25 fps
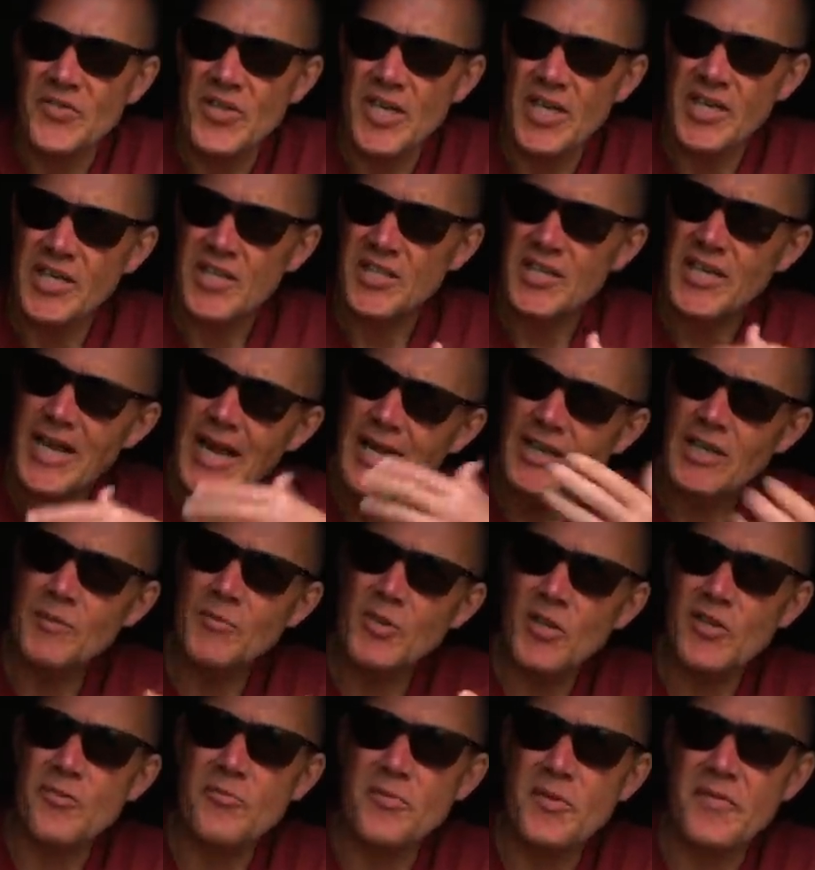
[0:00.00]
And it's an
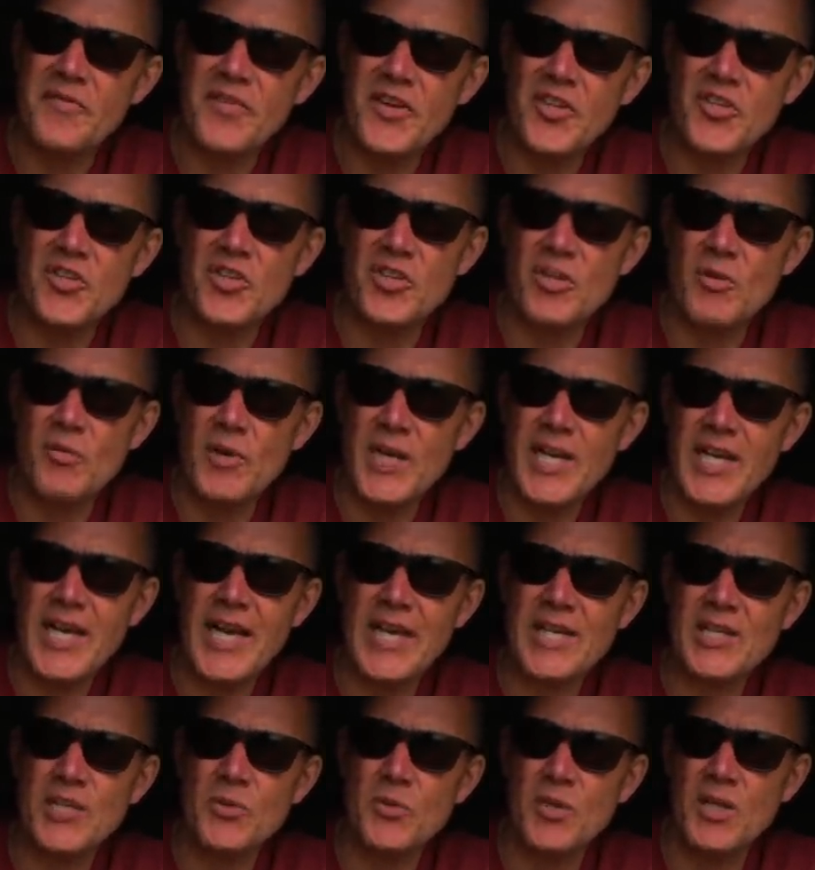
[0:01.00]
element of me fishing that when I
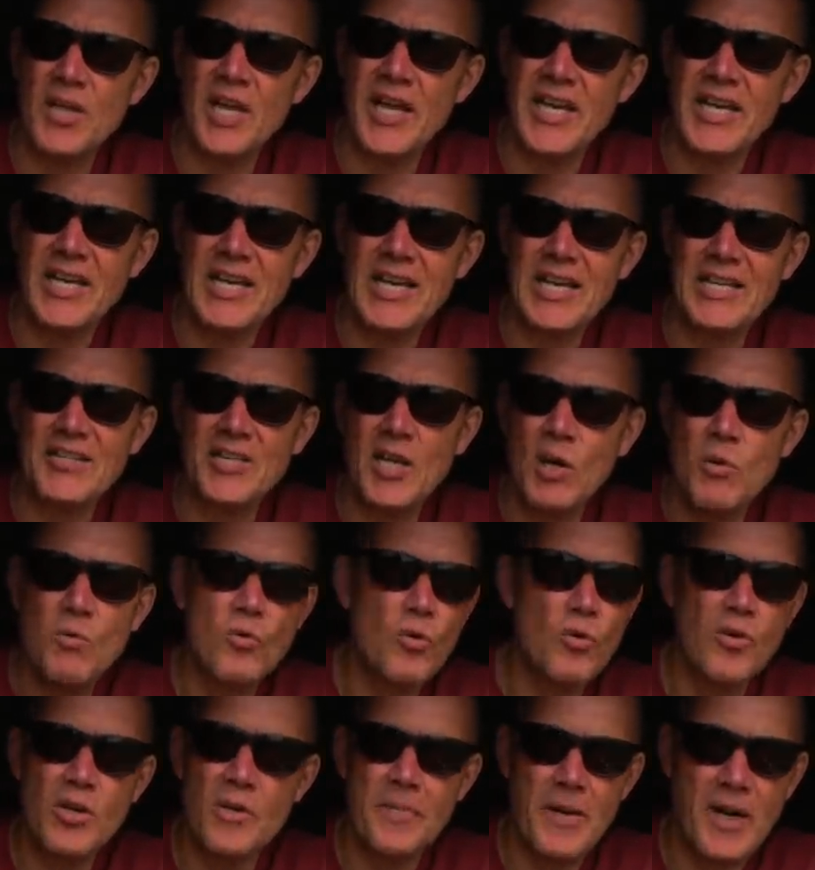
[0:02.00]
get to a lake, I don't
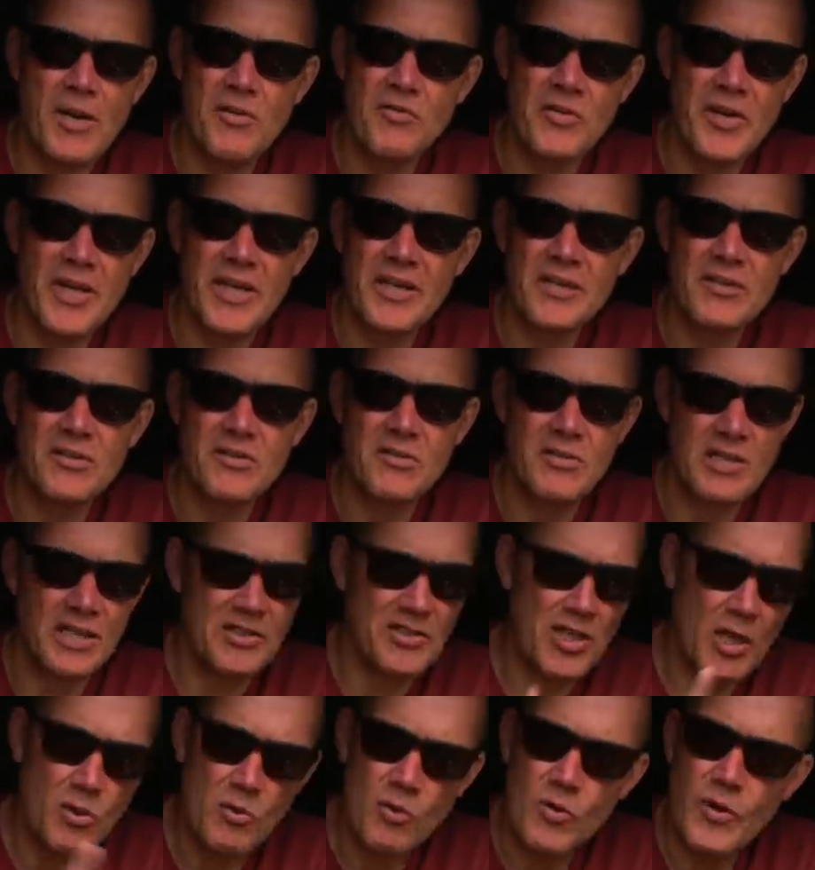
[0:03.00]
worry about rigs. I
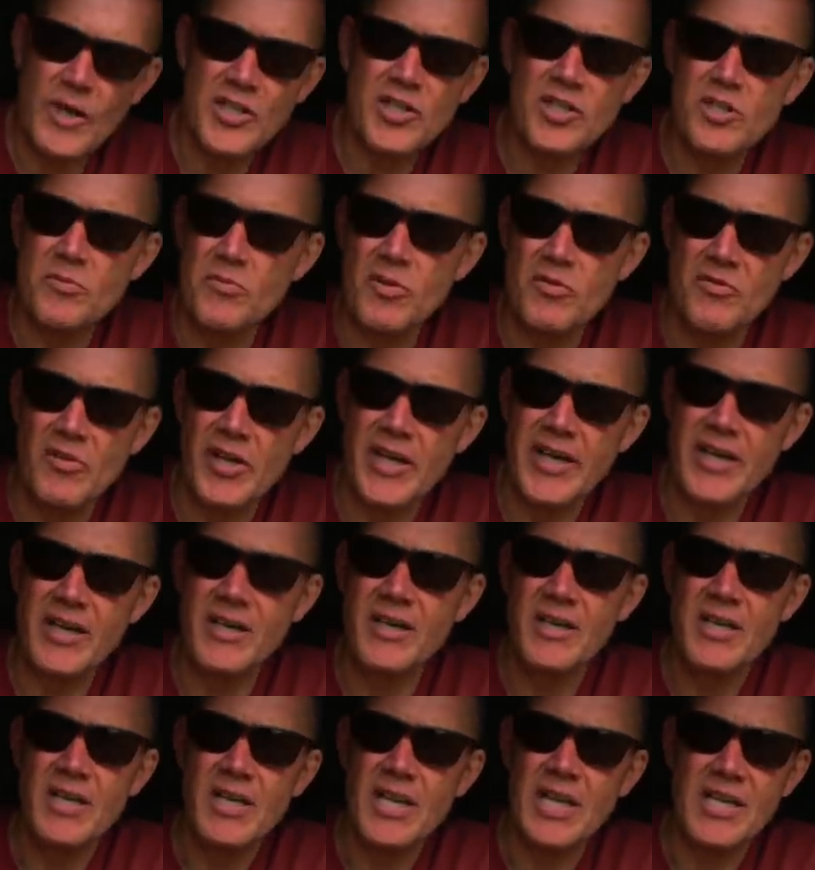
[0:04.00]
don't question my rig.
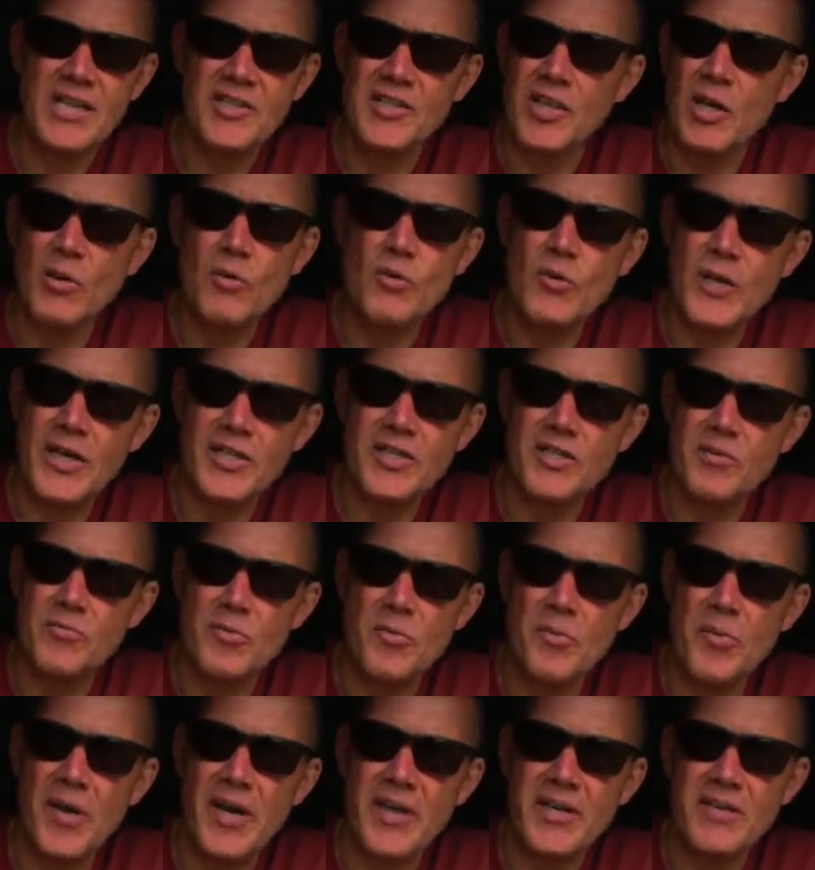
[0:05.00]
And I don't question my
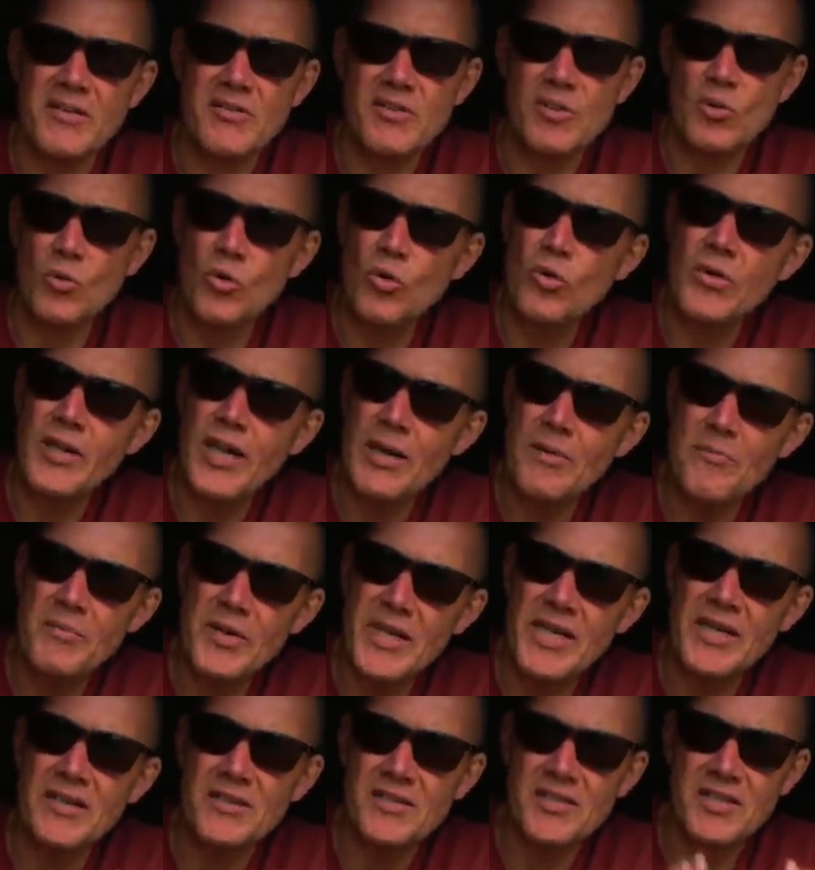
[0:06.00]
bait. So all that
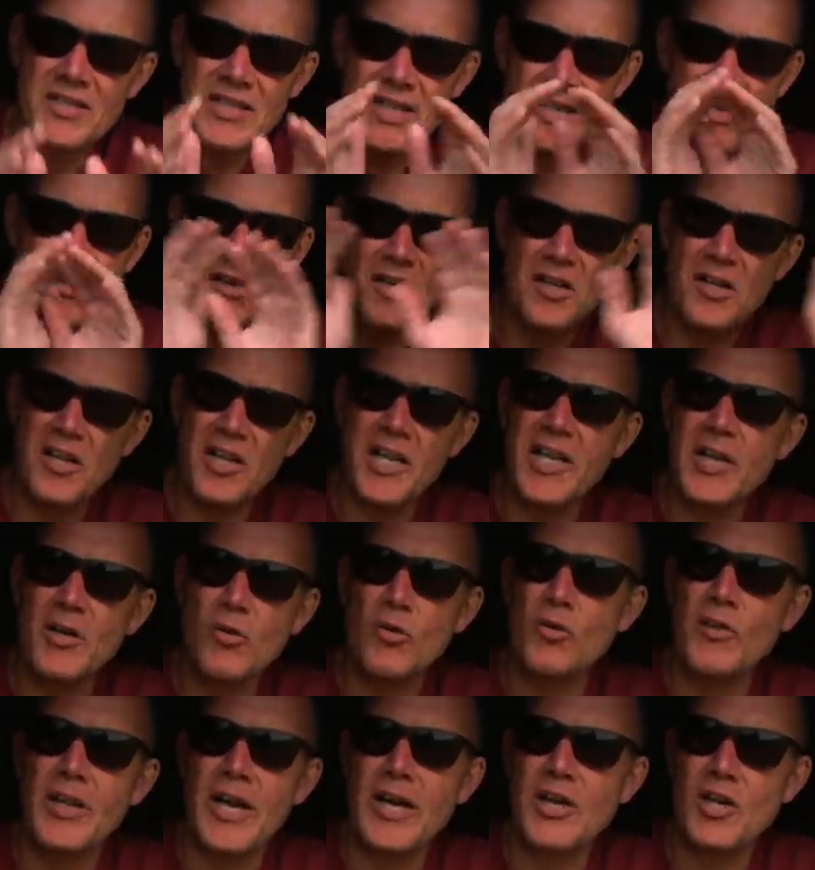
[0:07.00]
means is I can clear
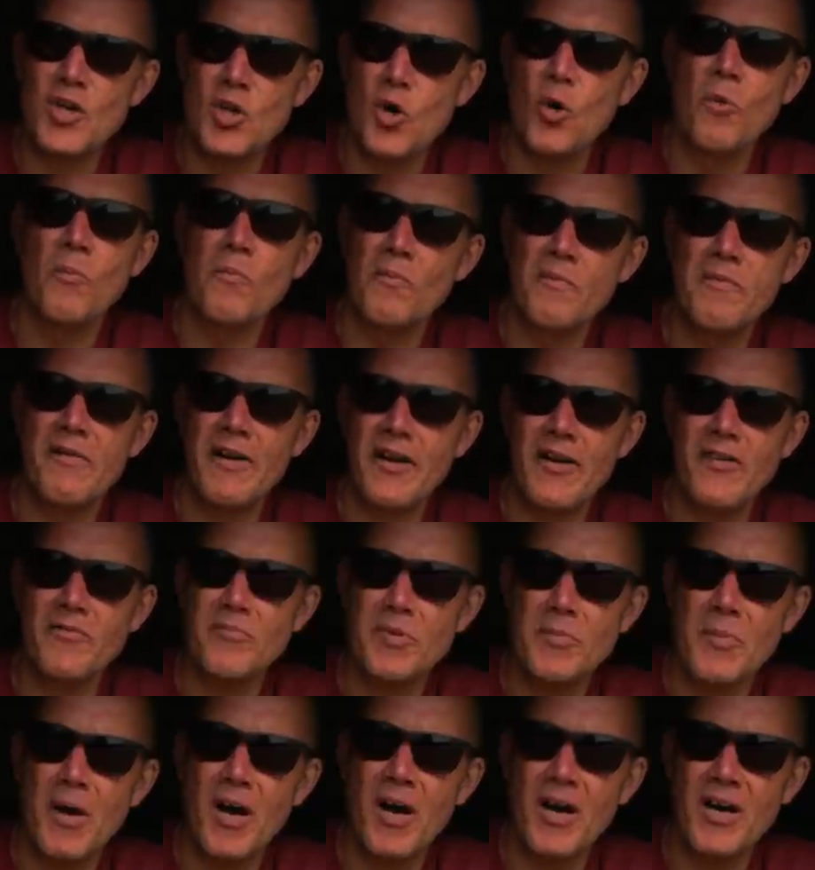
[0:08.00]
all that gump out of
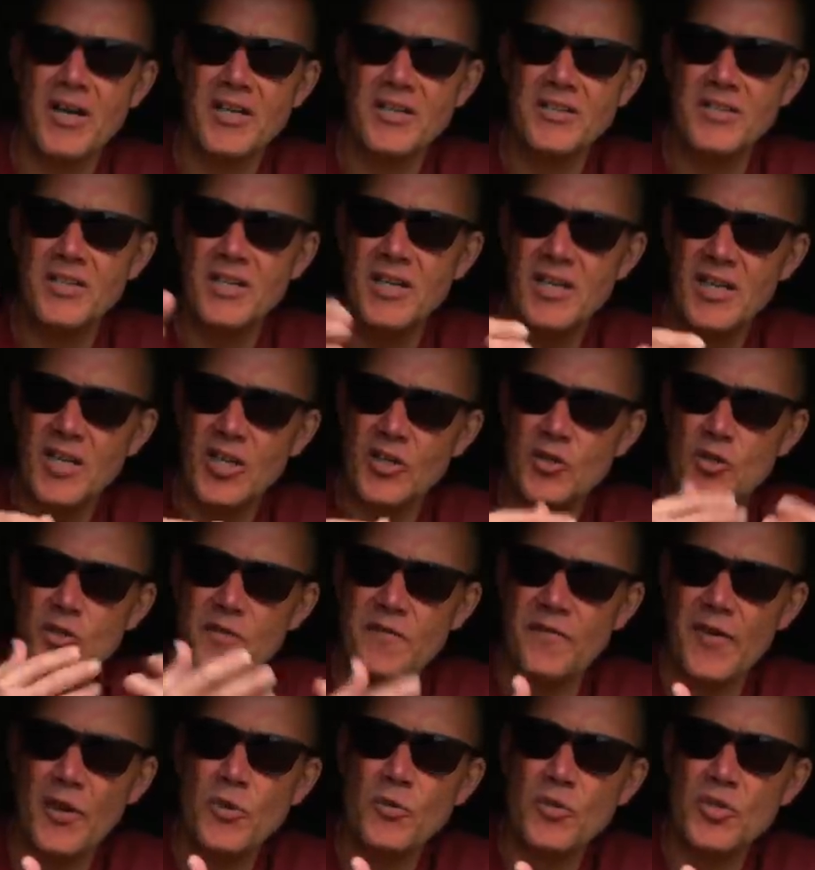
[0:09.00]
my mind and just
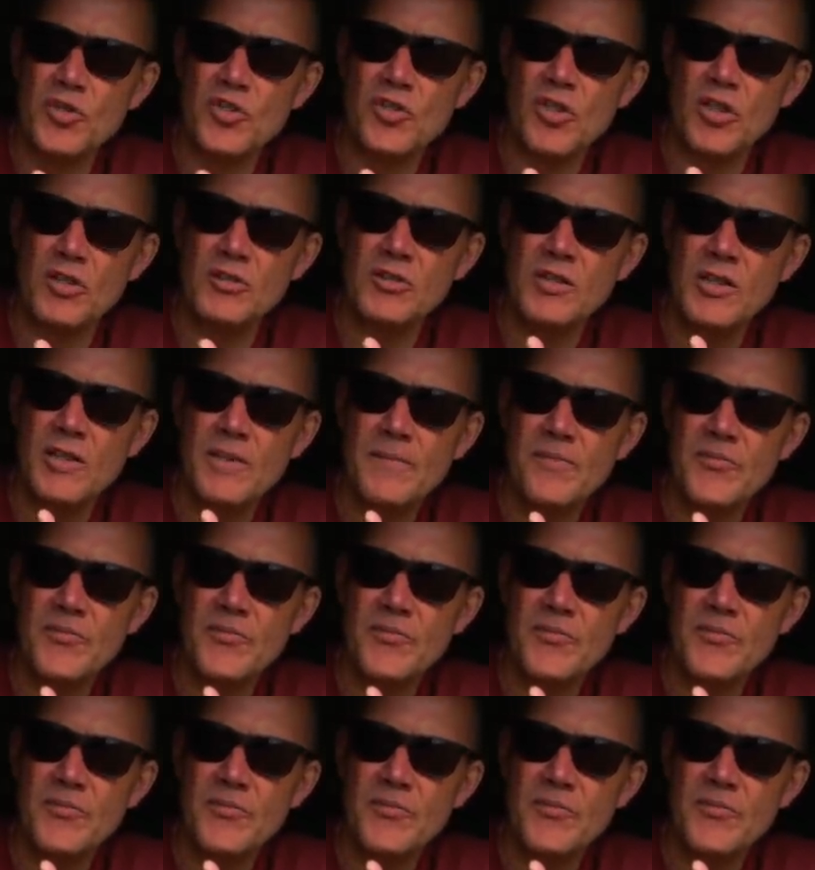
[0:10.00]
focus on